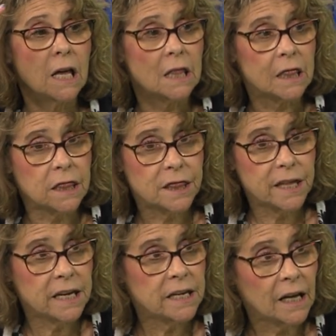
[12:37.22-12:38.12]

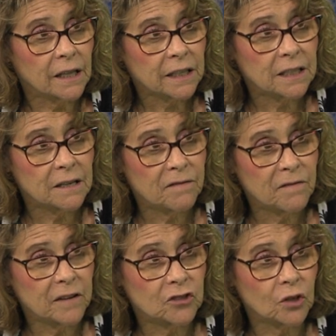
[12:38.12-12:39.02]
the elected
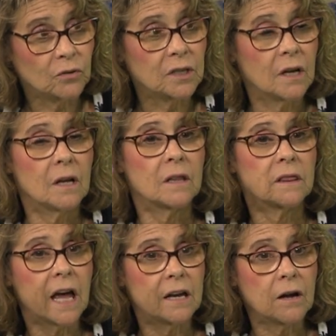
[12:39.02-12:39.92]
officials,
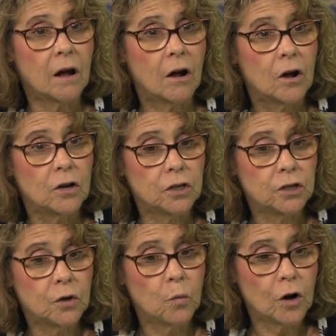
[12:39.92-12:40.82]
that
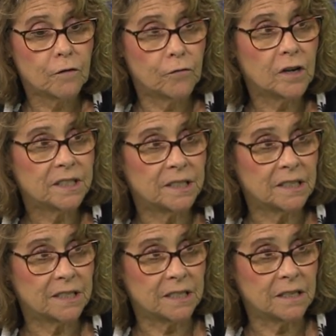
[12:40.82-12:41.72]
you work for us,
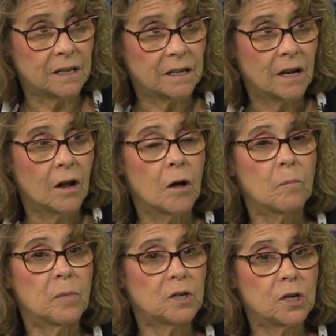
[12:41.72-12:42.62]
citizen. Right.
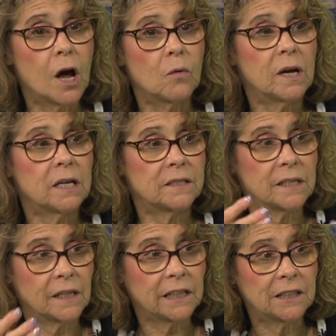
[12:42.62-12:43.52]
But no, it's the
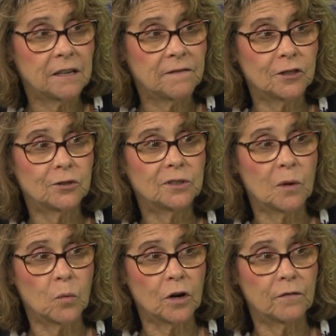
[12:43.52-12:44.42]
elected officials
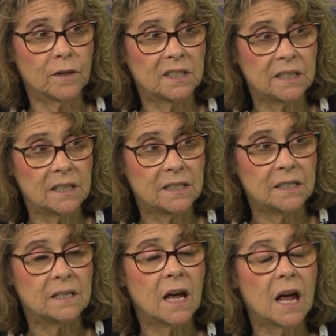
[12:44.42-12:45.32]
that work for the
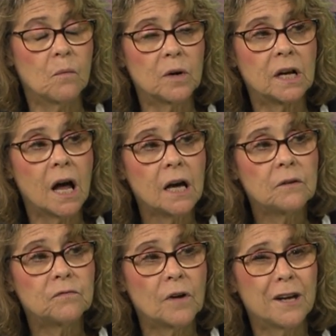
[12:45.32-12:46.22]
citizens. And we kind
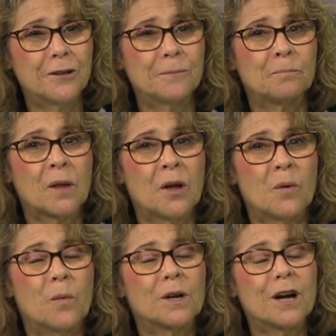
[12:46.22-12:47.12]
of, you know,
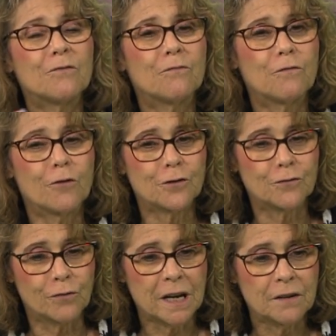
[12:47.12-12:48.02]
when I
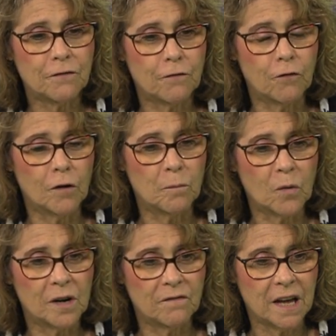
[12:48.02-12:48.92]
first ran for
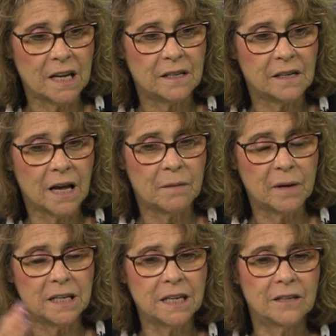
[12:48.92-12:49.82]
Board of Ed, and
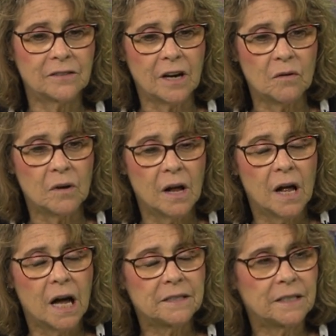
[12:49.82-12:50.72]
many years ago,
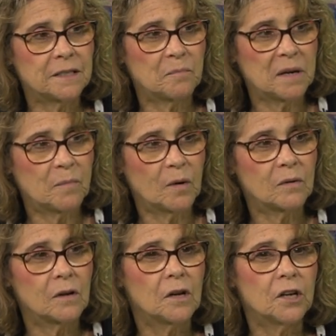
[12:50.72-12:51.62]
I said to
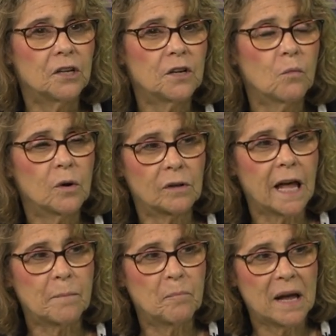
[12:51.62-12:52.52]
people, you know, we're
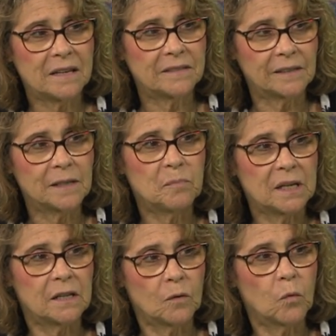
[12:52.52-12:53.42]
like bears
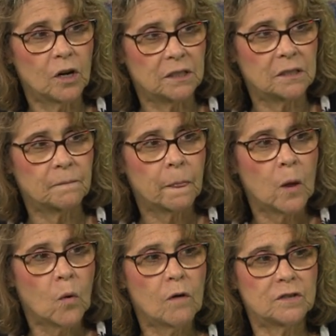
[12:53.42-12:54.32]
sleeping in the woods.
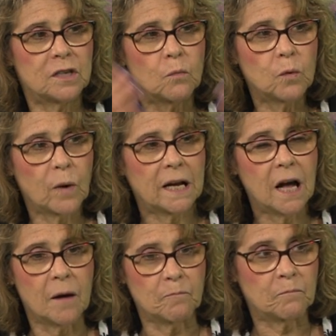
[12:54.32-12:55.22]
All of a sudden we wake
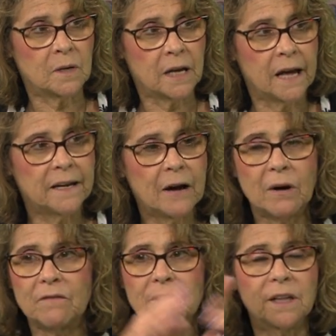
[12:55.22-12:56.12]
up, and now
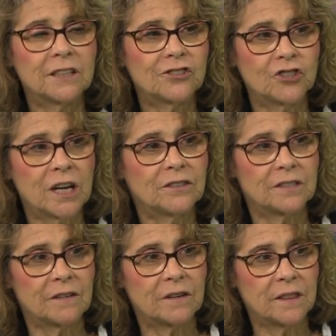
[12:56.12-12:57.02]
everything has changed
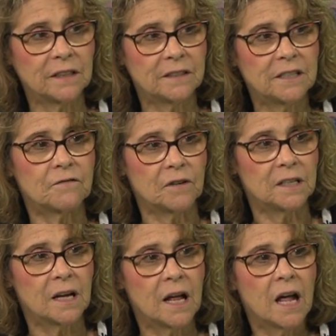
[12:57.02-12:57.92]
and everything's
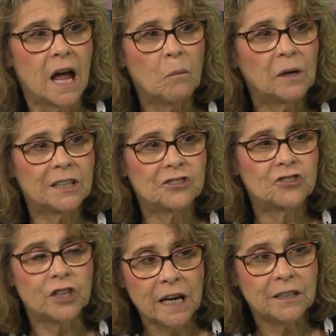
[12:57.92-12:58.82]
different. And what has
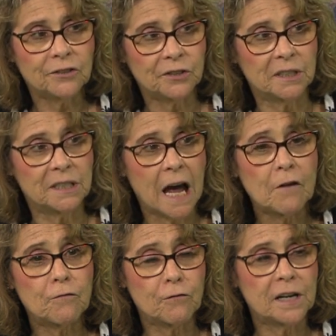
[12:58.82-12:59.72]
changed is
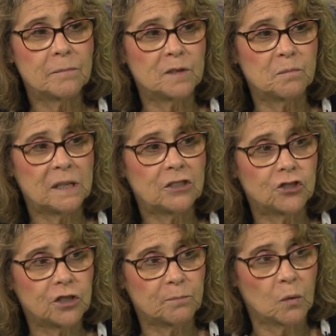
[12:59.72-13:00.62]
our freedom is being
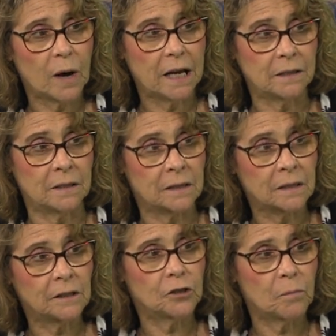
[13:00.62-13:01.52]
chipped away, yeah.
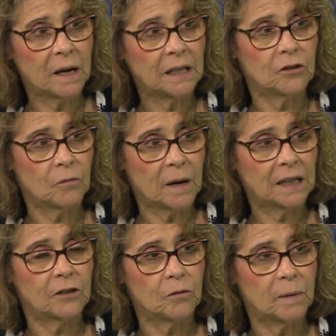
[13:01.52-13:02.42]
little by little by
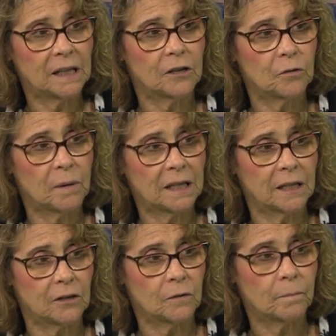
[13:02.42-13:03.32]
little by little by
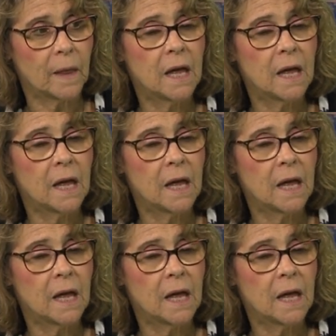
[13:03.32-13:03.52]
little.